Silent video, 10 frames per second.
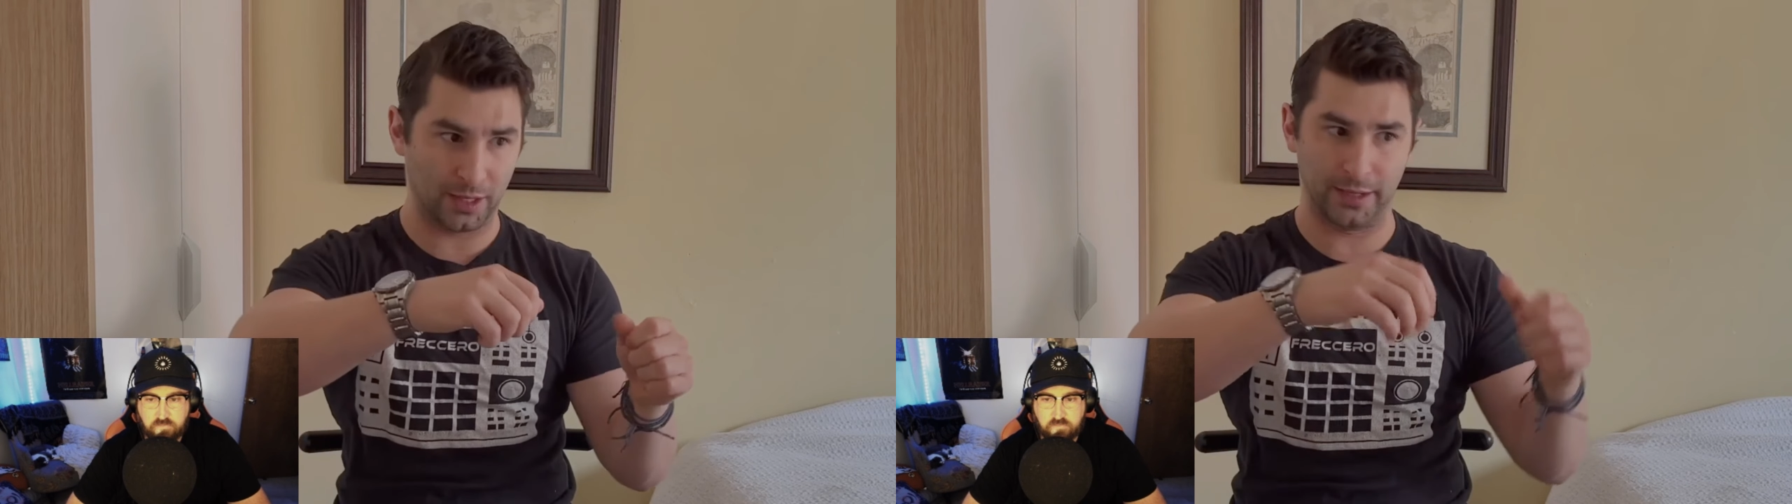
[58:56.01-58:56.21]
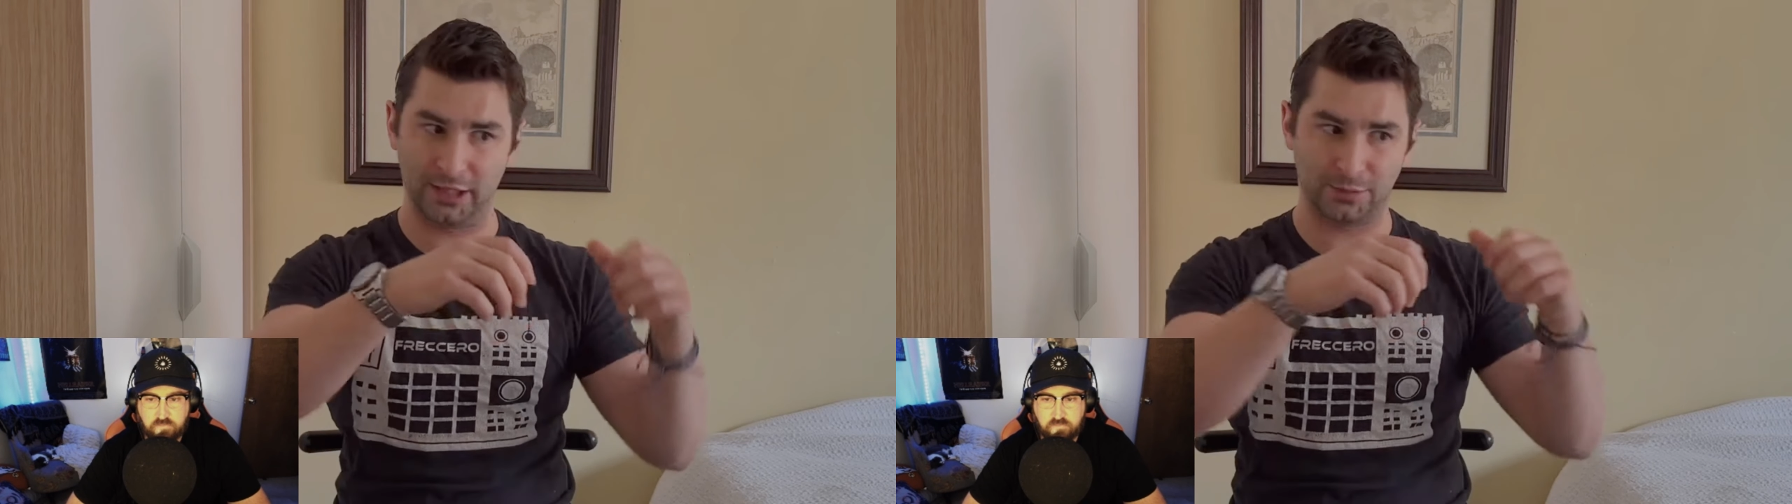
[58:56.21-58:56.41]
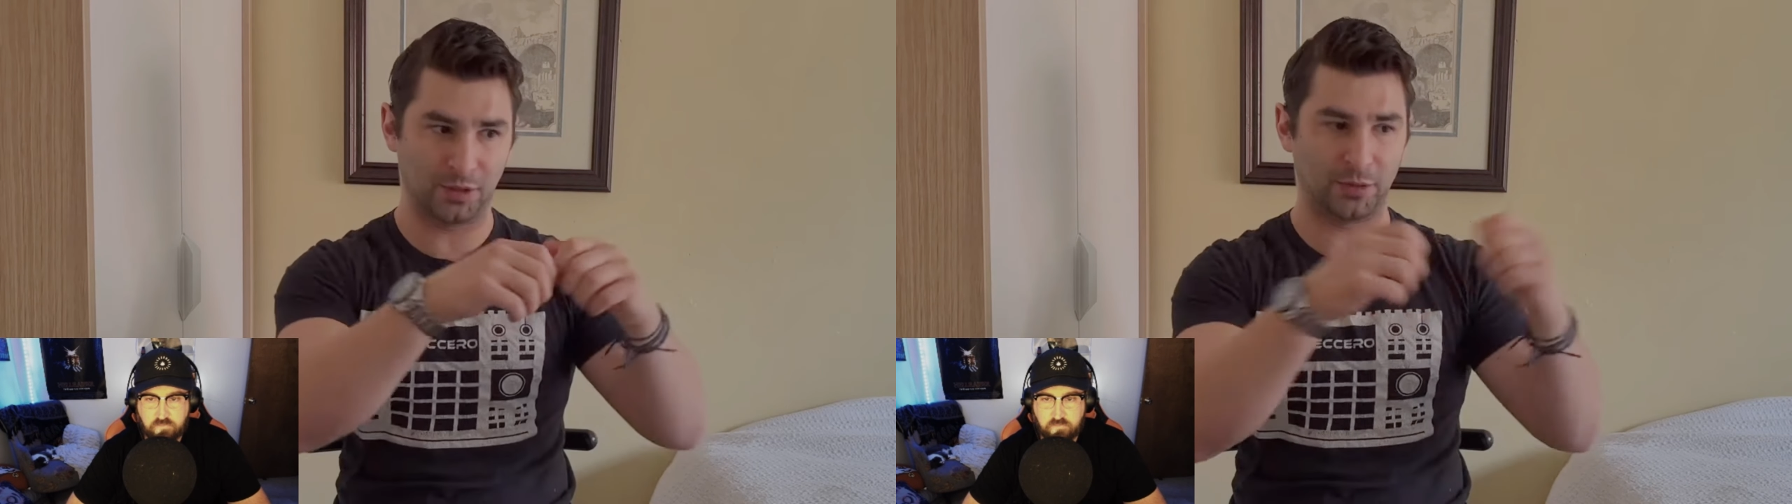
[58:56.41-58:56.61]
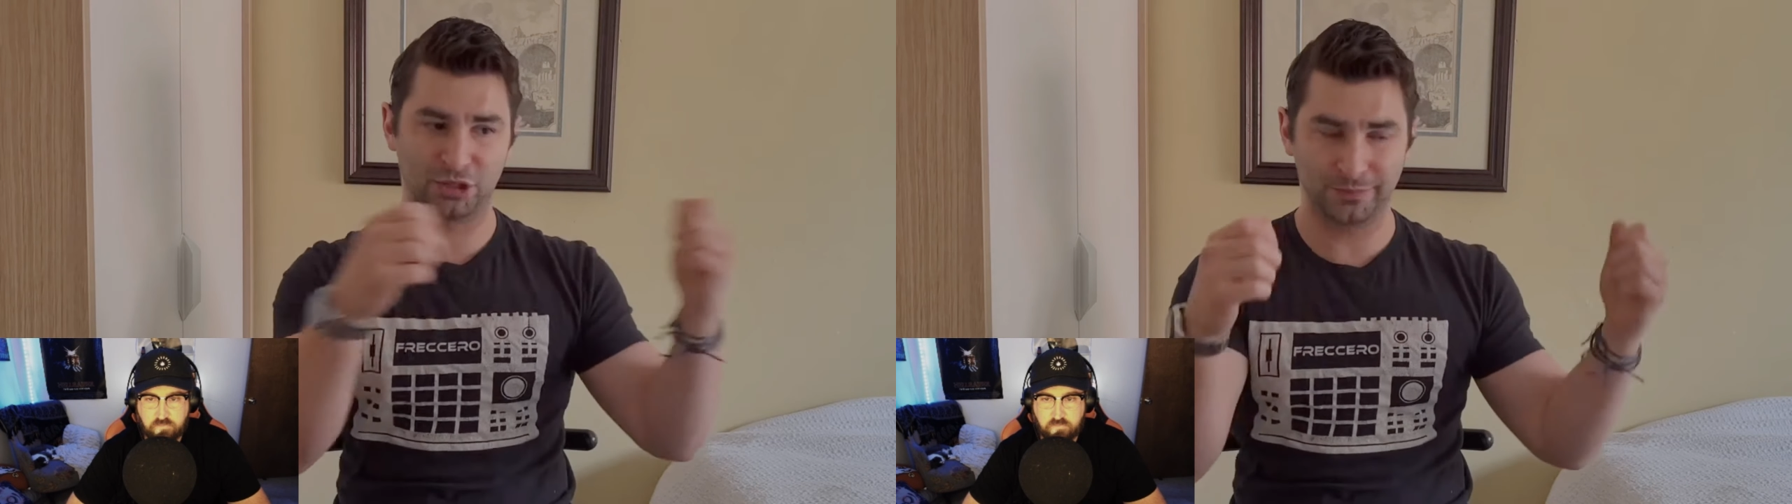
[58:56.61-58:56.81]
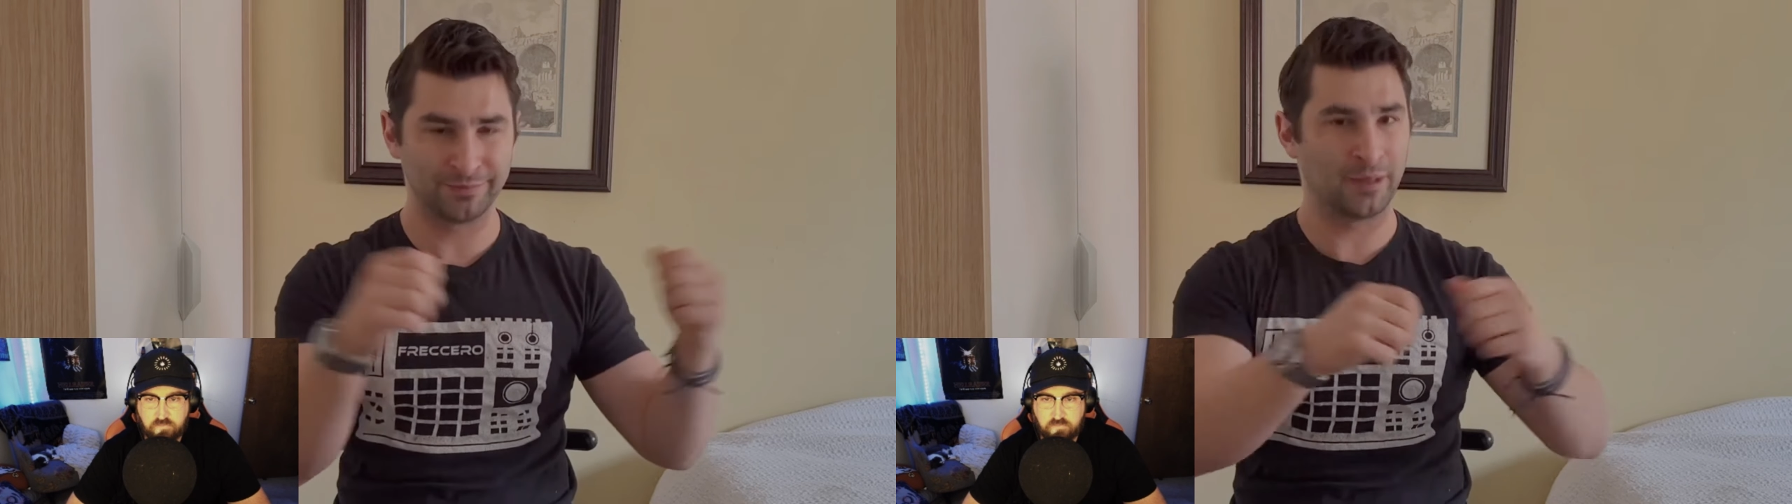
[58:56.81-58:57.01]
it's pretty much
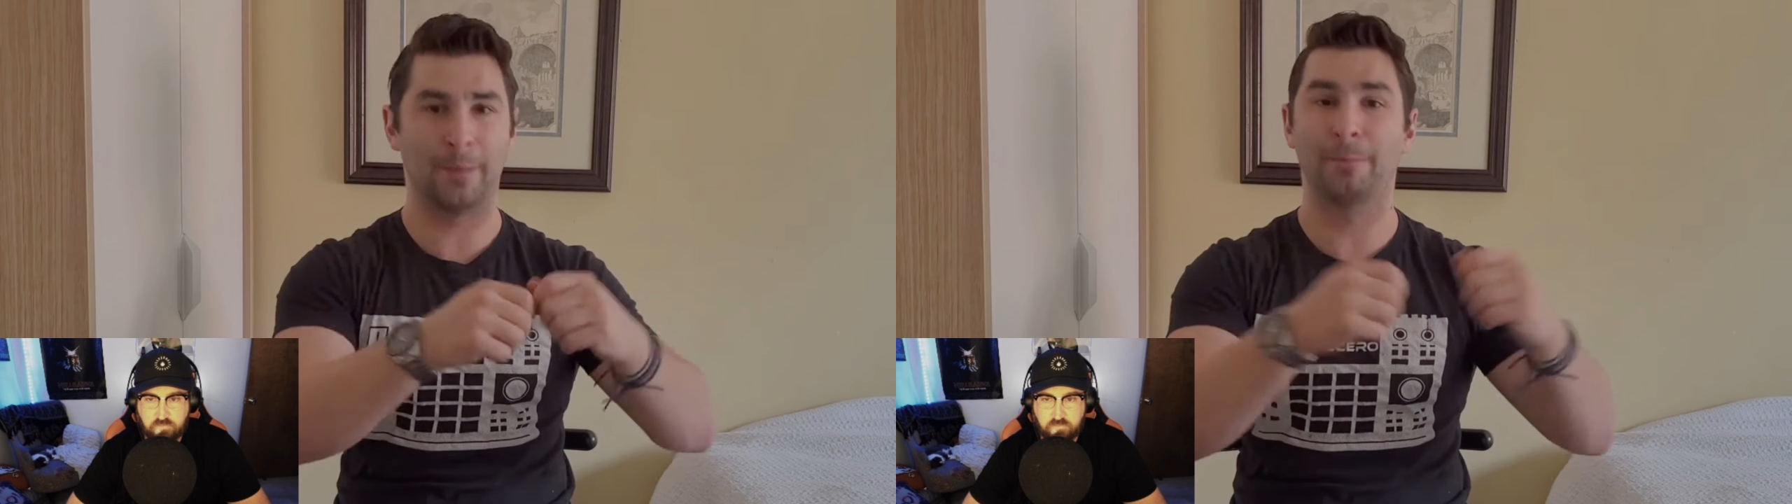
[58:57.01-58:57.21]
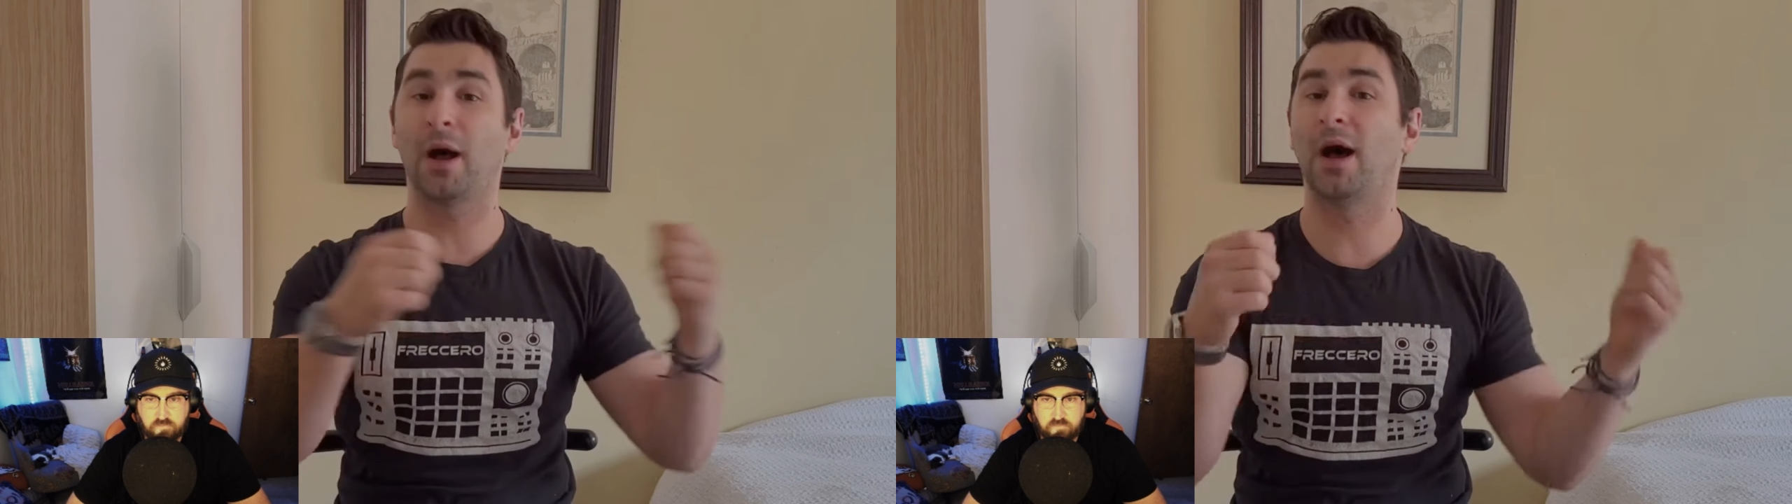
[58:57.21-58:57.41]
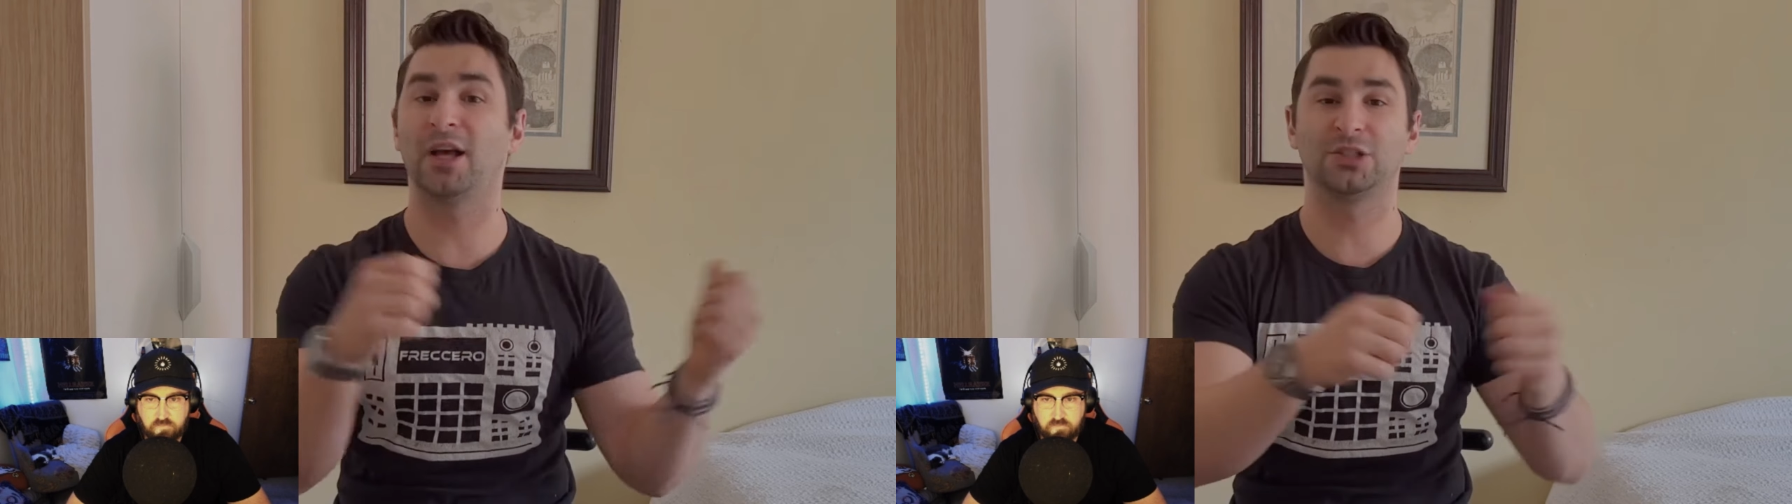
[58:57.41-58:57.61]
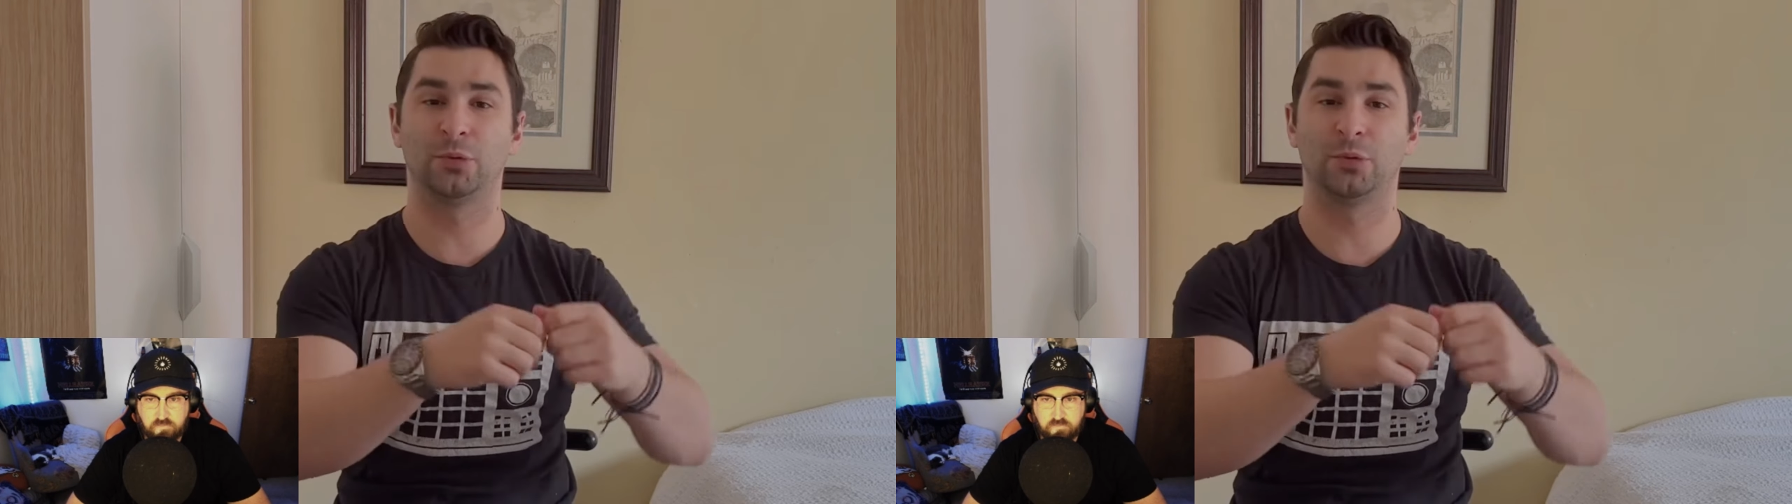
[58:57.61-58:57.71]
impossible